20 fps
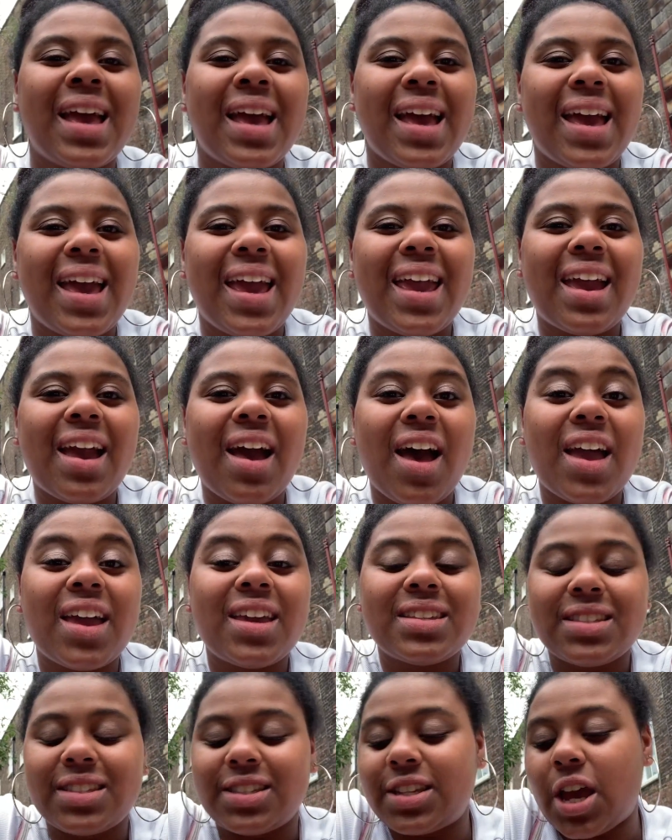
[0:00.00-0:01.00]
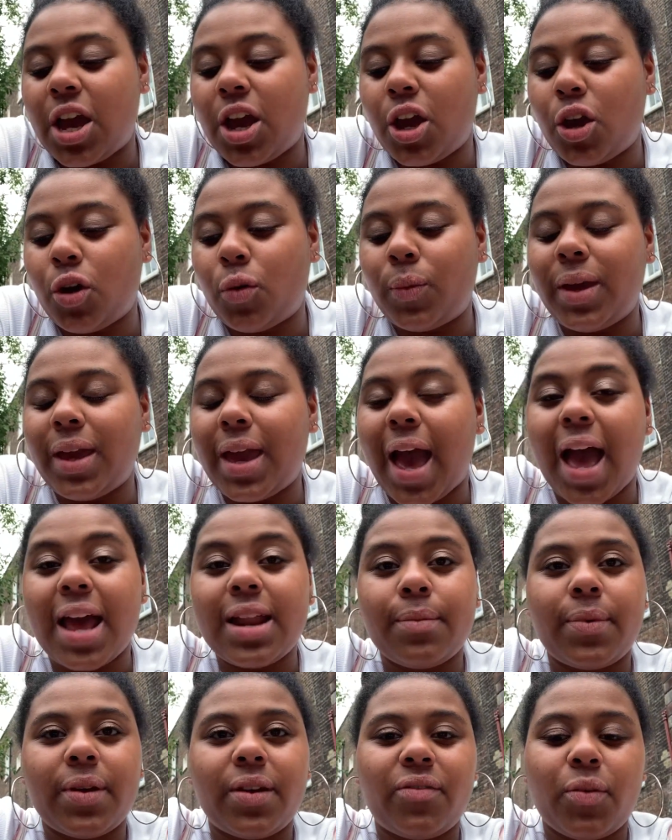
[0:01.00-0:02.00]
Hey guys, so we had a
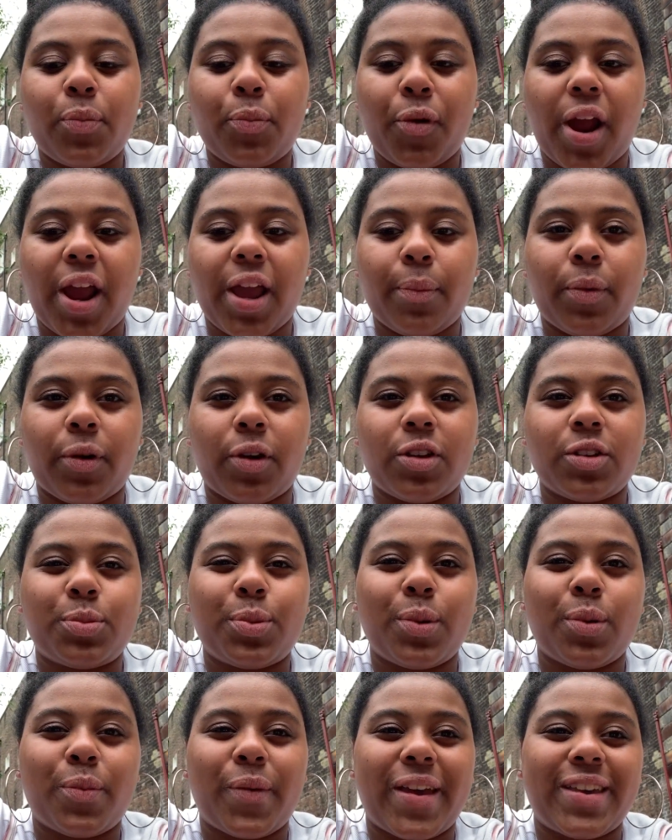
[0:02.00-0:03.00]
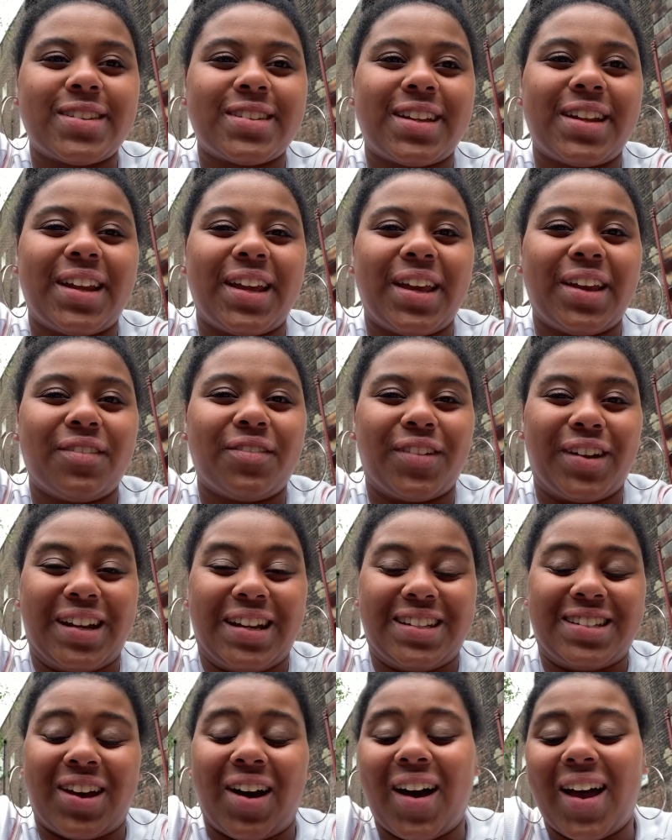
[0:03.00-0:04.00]
bit of a break because we were basically really
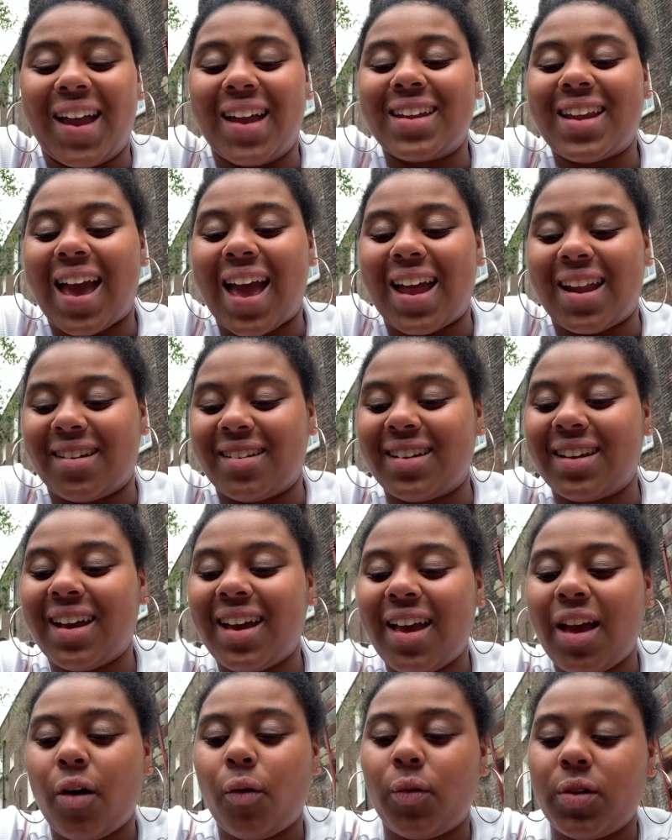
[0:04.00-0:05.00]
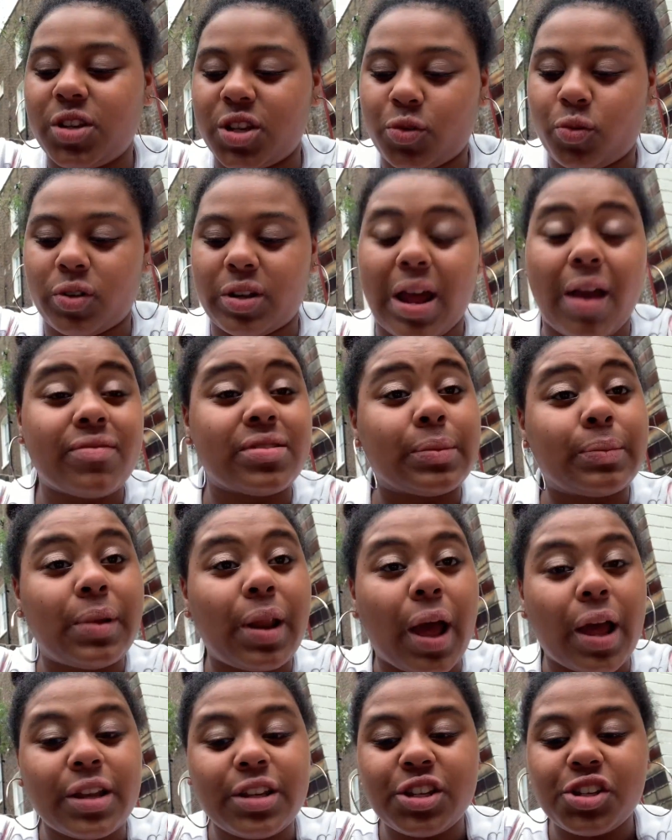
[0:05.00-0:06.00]
tired and we just wanted to have some
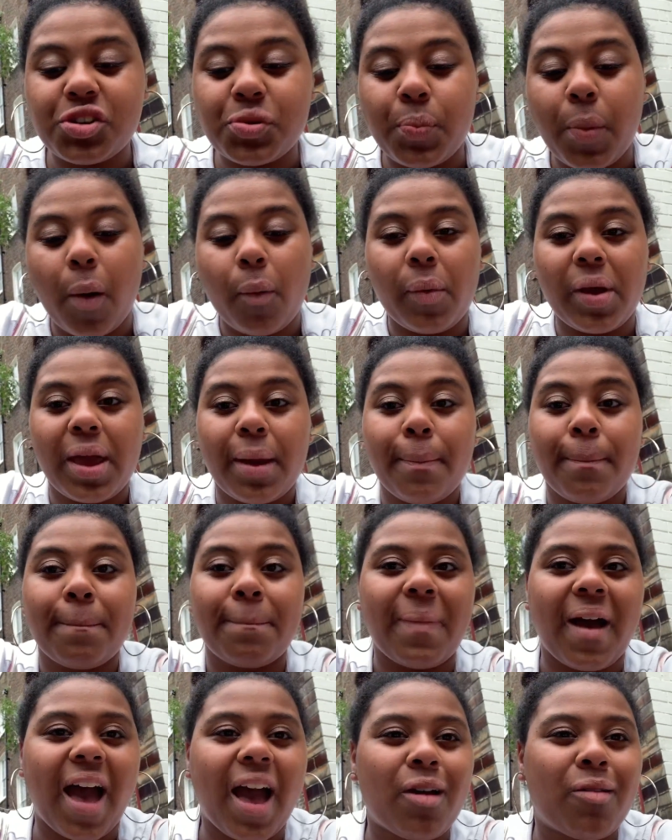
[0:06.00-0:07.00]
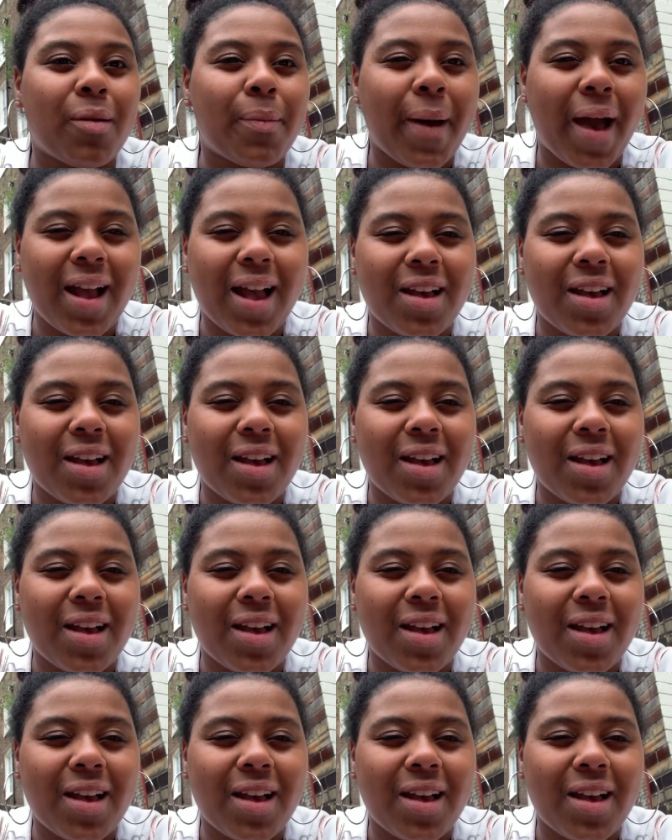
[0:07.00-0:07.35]
lunch, but we are back. We're back